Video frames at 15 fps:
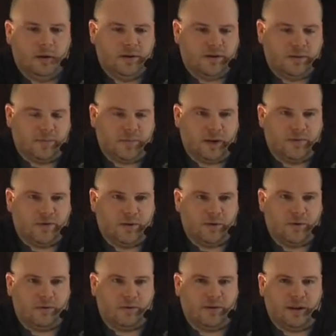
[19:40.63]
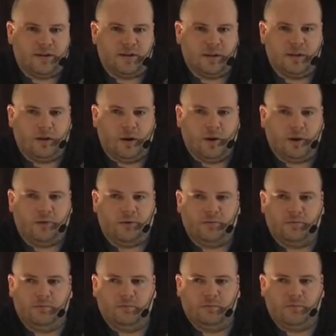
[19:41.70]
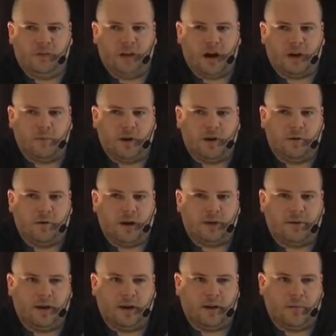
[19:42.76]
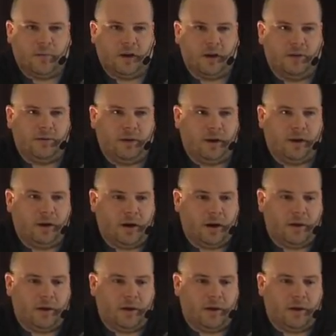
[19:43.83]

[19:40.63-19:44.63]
sometimes there are things that are documented or not documented that